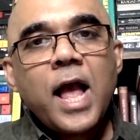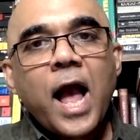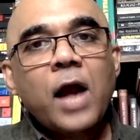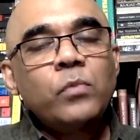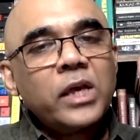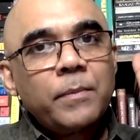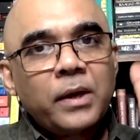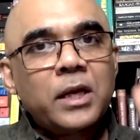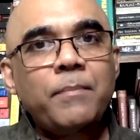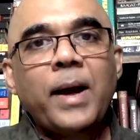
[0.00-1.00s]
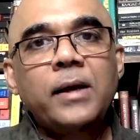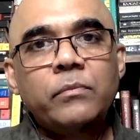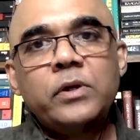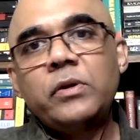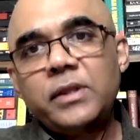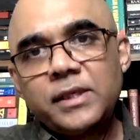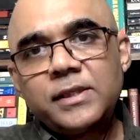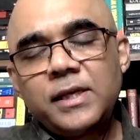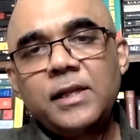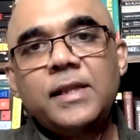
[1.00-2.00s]
And we keep cutting back between
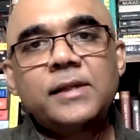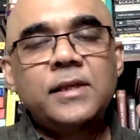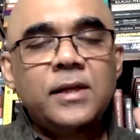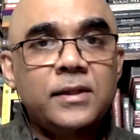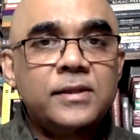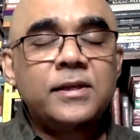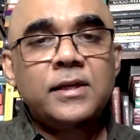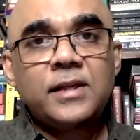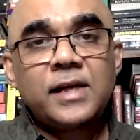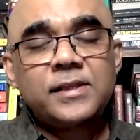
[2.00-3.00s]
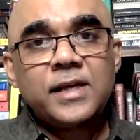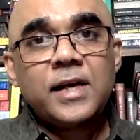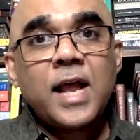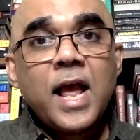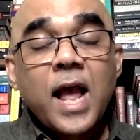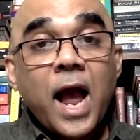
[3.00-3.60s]
this scene and that scene and this scene and that scene.